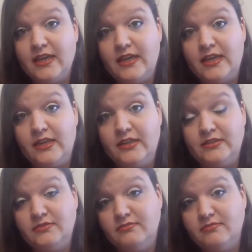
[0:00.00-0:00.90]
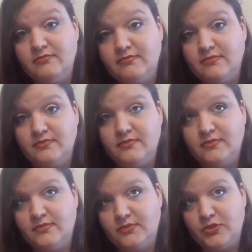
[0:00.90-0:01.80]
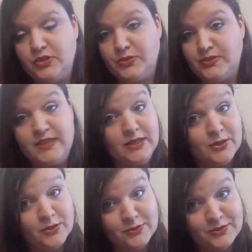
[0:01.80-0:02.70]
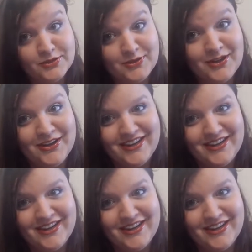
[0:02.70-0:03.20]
a 2 single duo,